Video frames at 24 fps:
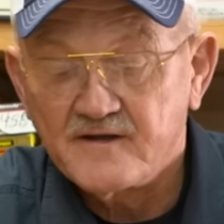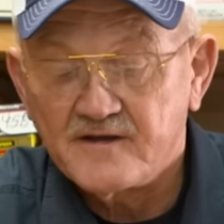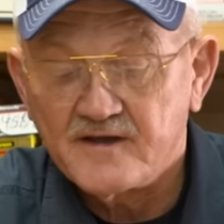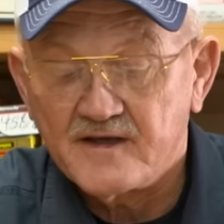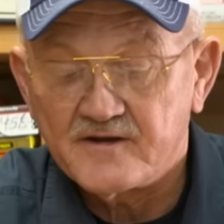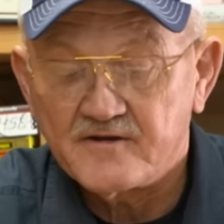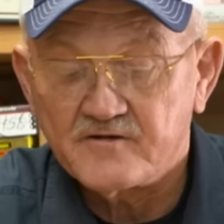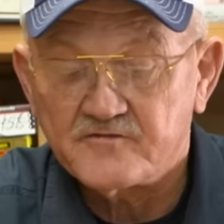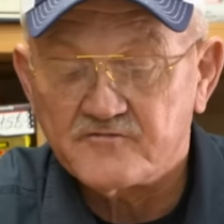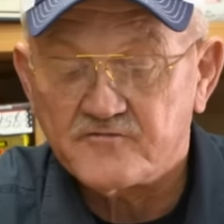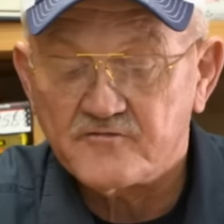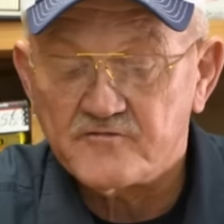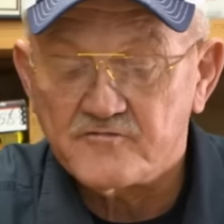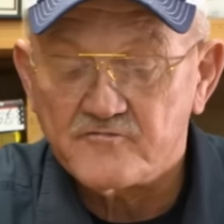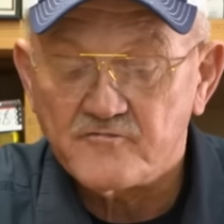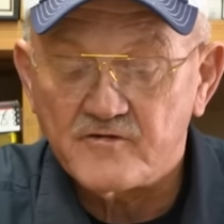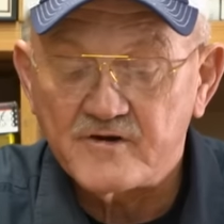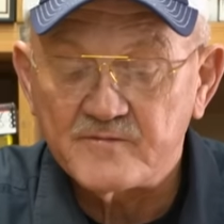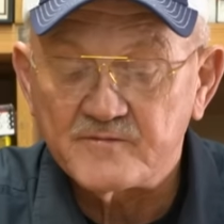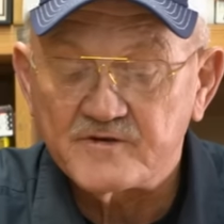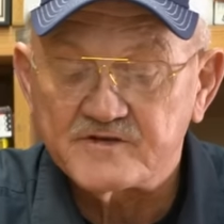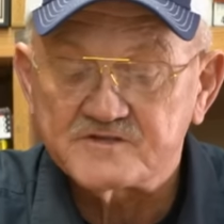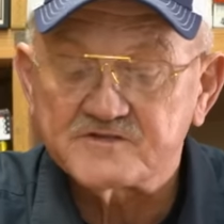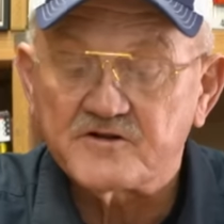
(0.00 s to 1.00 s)
And a true
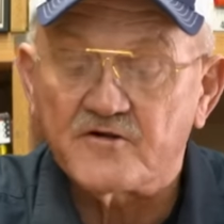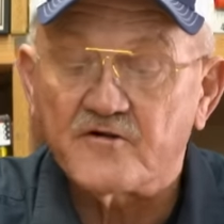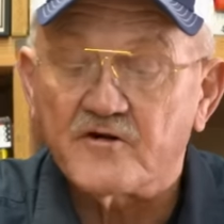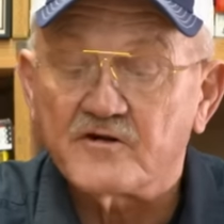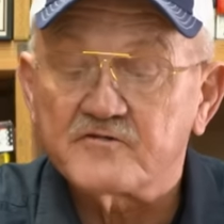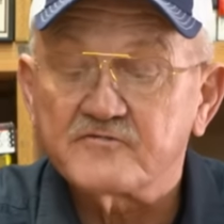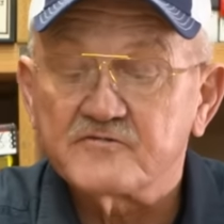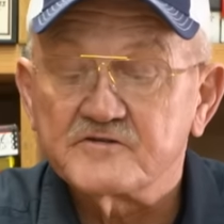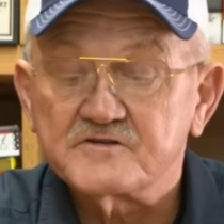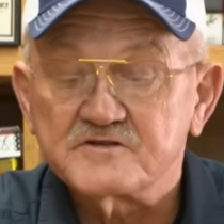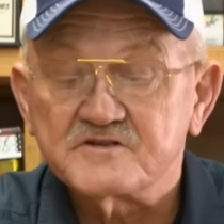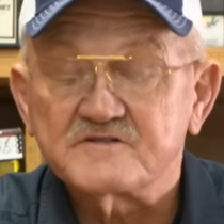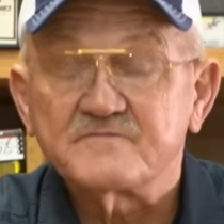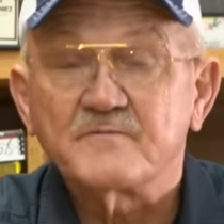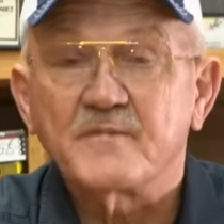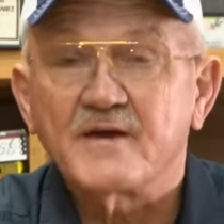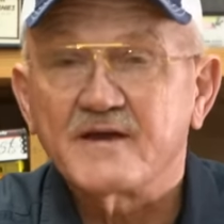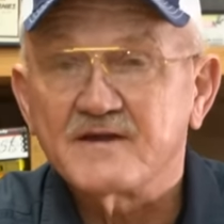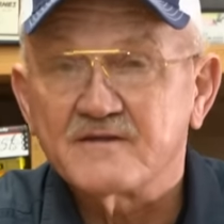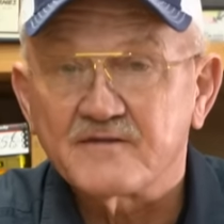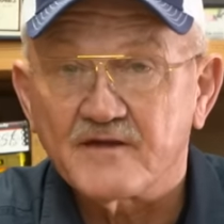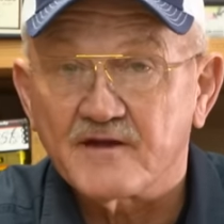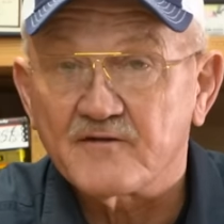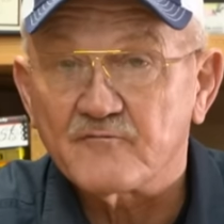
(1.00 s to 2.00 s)
rimless cartridge is
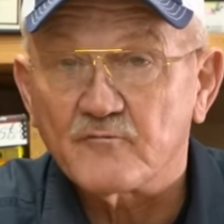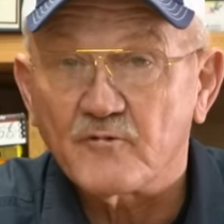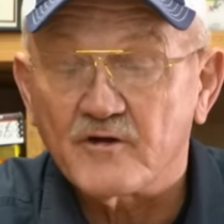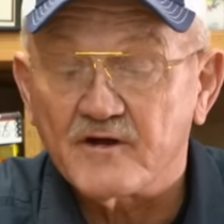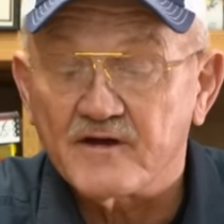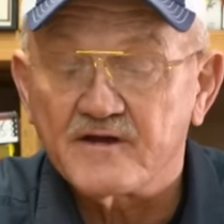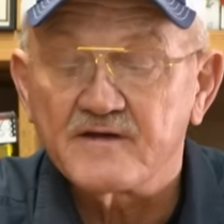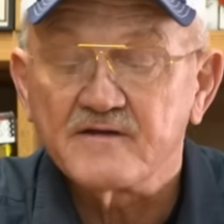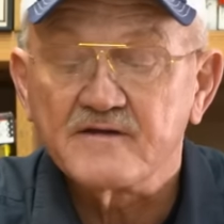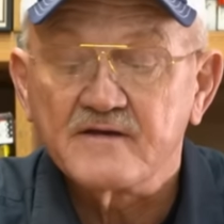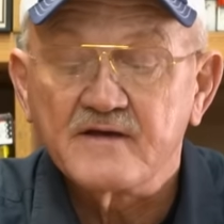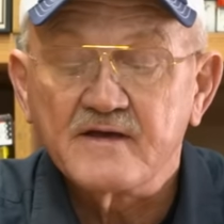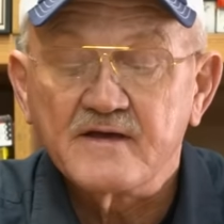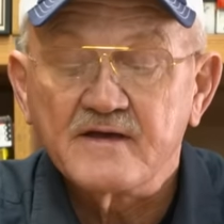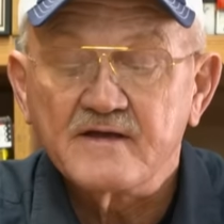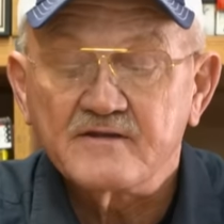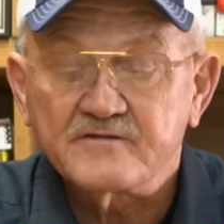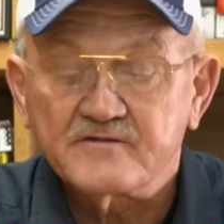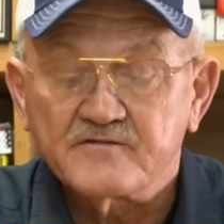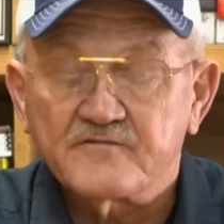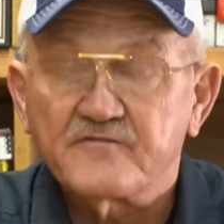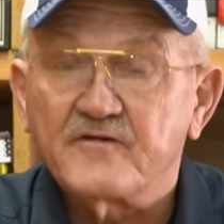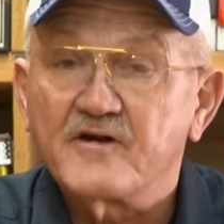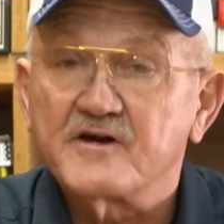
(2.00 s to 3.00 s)
made that way
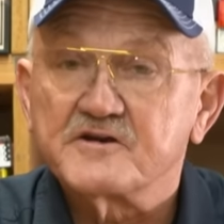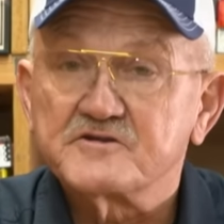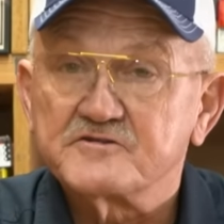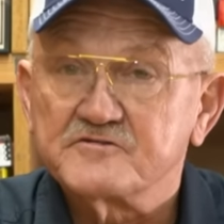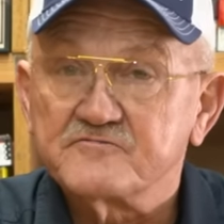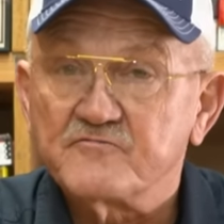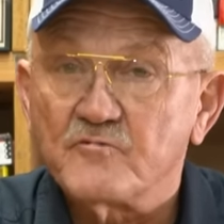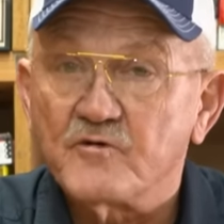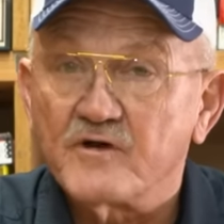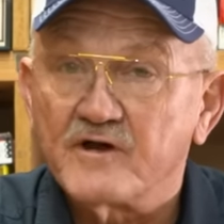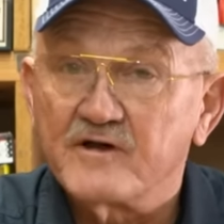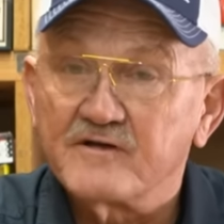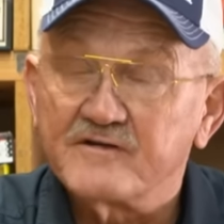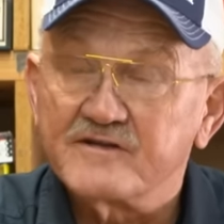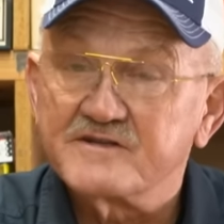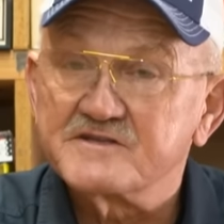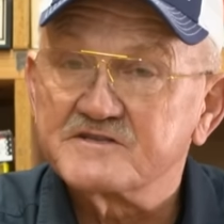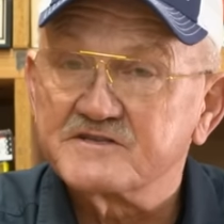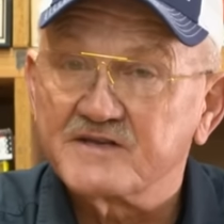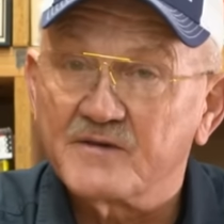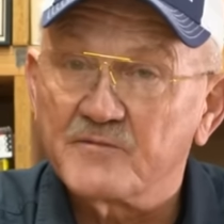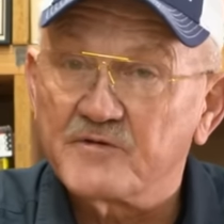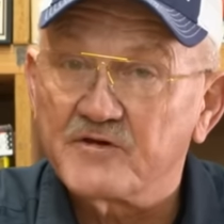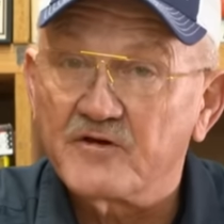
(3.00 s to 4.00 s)
to function well in
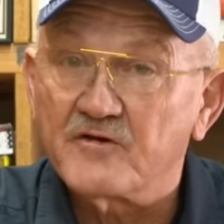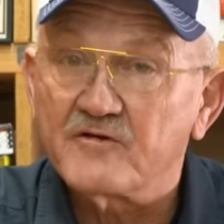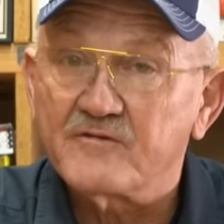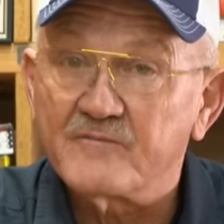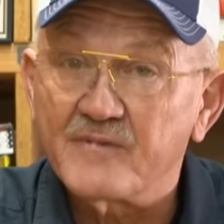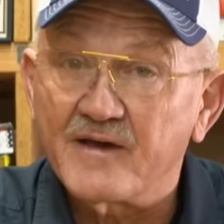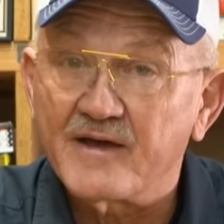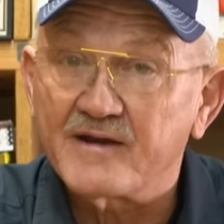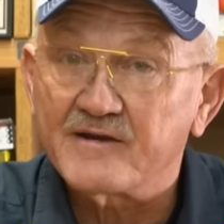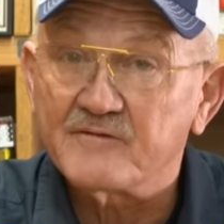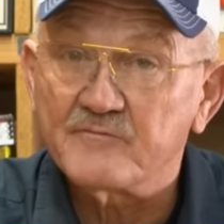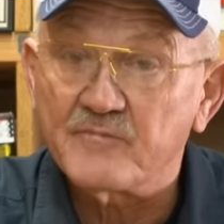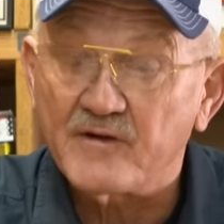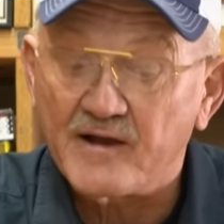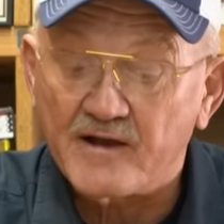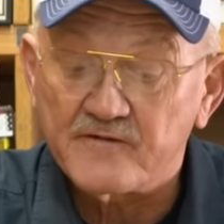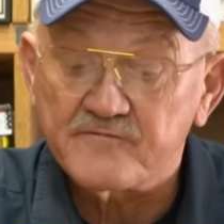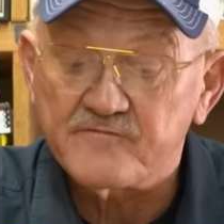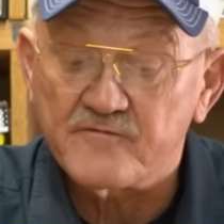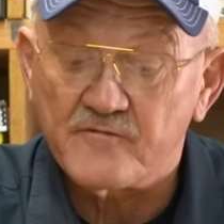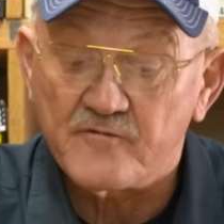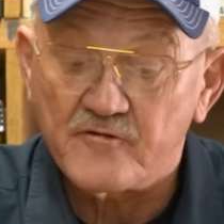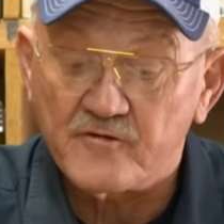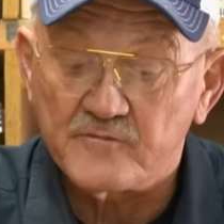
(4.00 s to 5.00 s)
semi-automatic
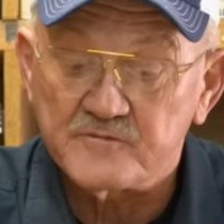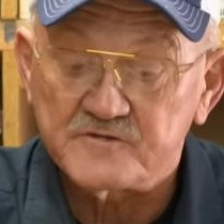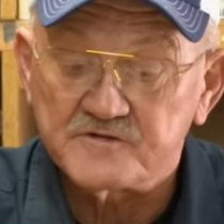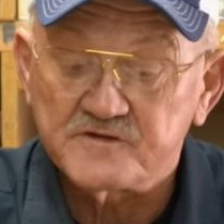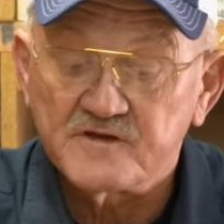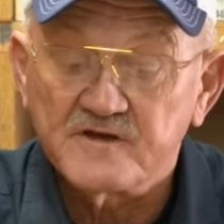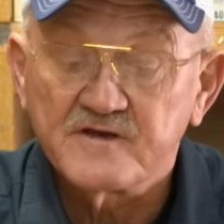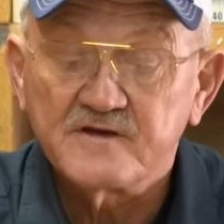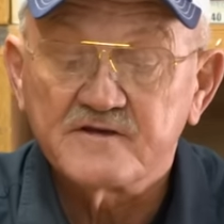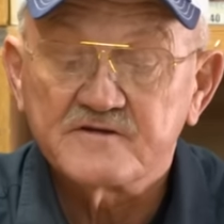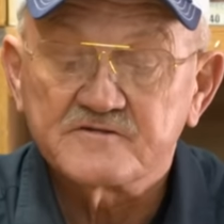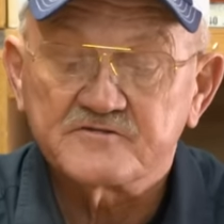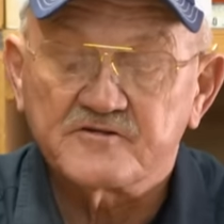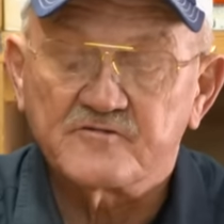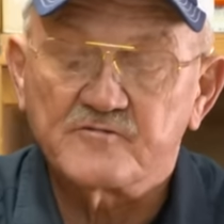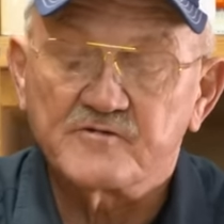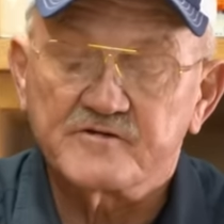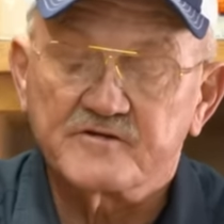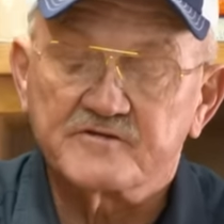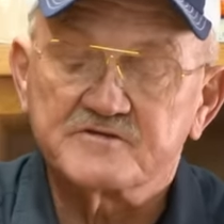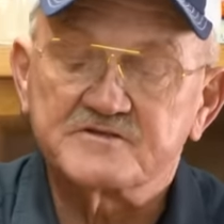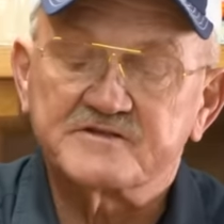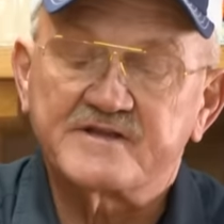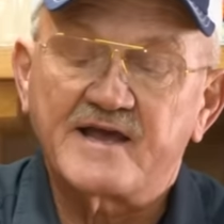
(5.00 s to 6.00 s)
platforms. So
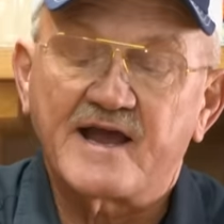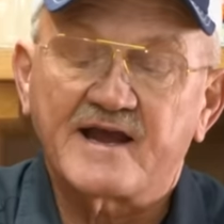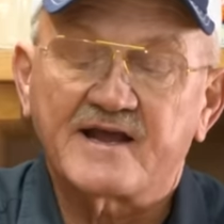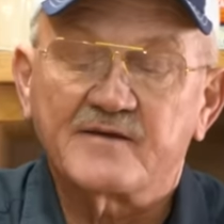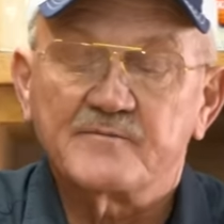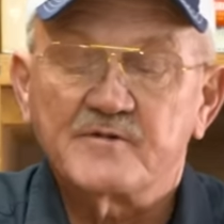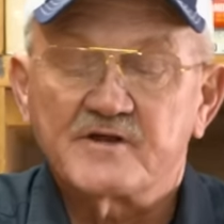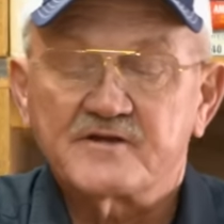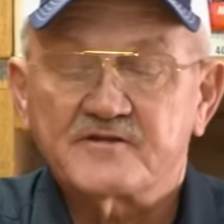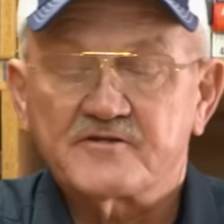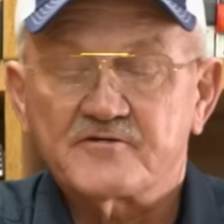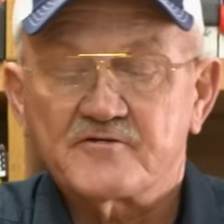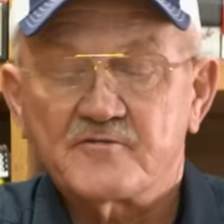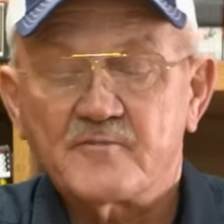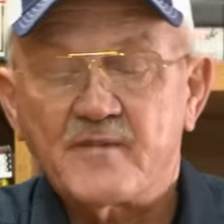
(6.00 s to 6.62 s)
when you stack them into